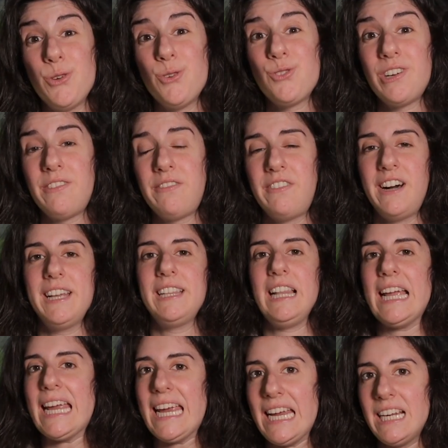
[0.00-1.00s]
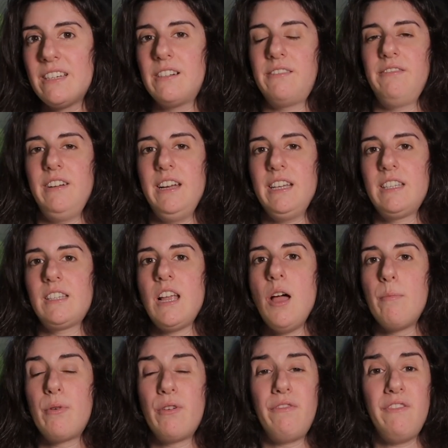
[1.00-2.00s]
user-friendly interface,
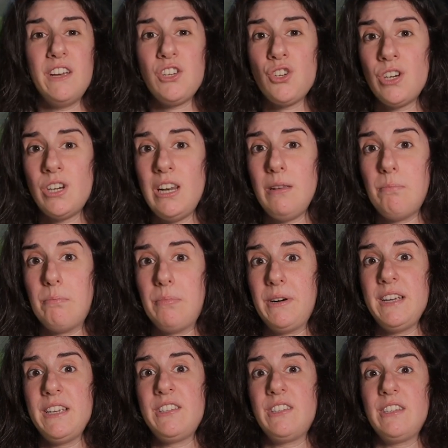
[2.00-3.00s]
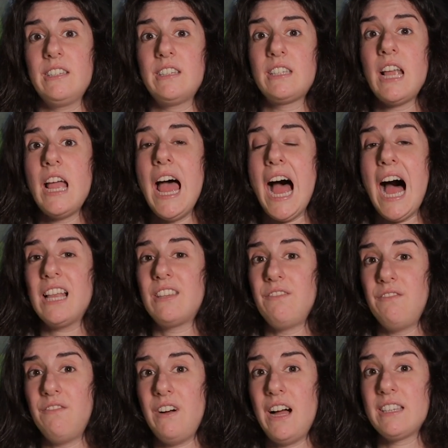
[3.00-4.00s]
professional presets,
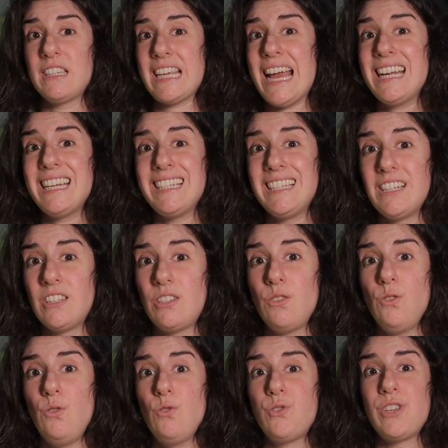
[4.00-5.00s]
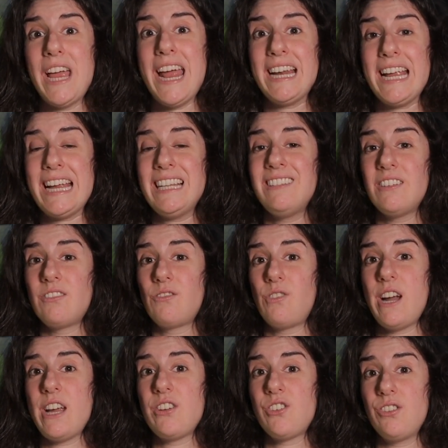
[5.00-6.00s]
advanced editing tools, and
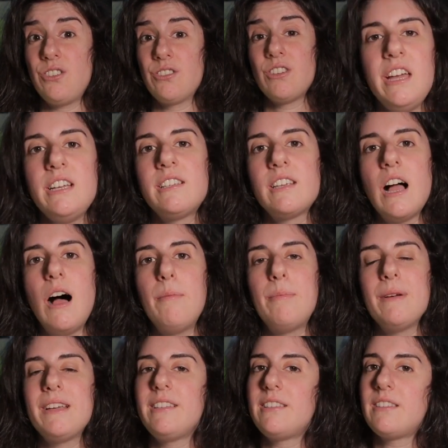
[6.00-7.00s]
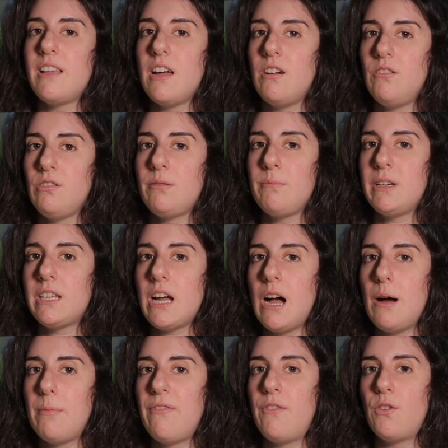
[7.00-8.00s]
integrations. This app is the ultimate
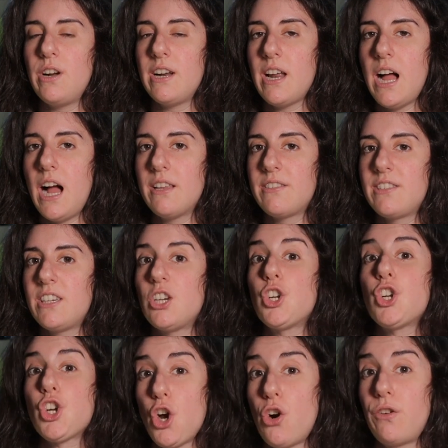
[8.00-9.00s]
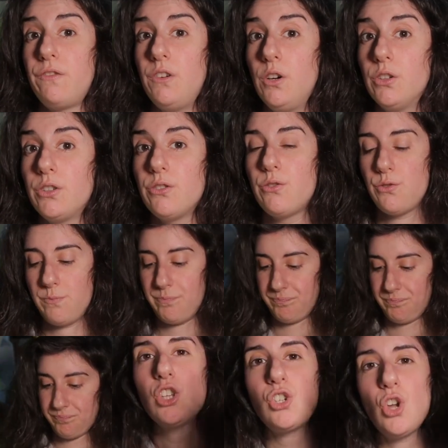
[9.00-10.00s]
app for enhancing your photos.
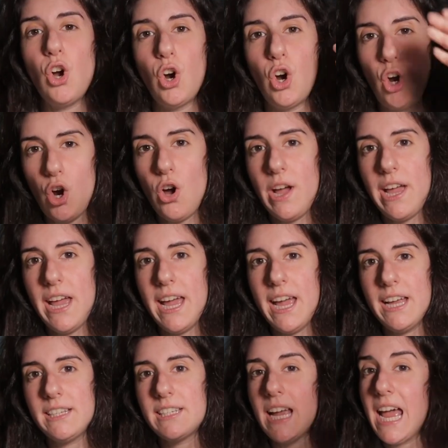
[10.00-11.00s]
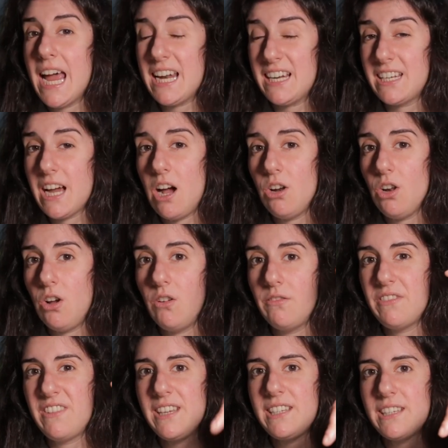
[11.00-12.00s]
So go ahead and download
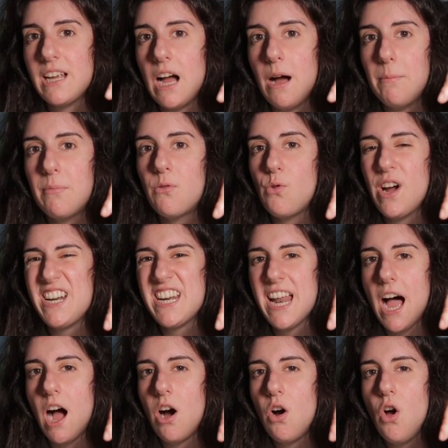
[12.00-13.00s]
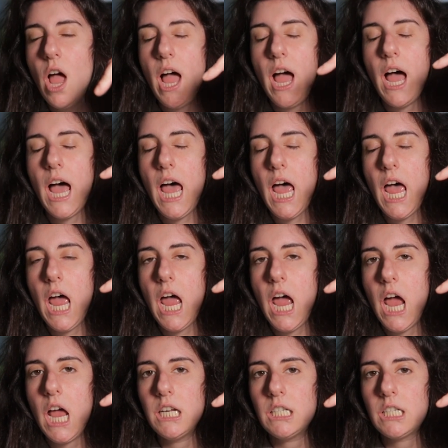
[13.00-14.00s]
this app right now.
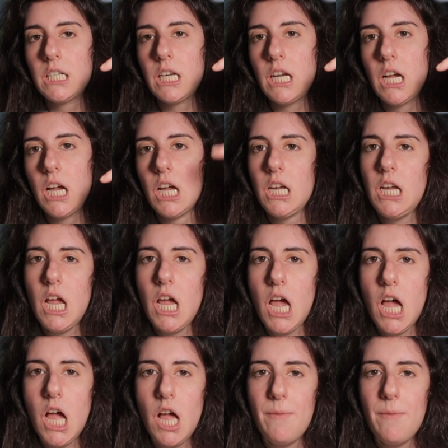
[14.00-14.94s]
And yeah,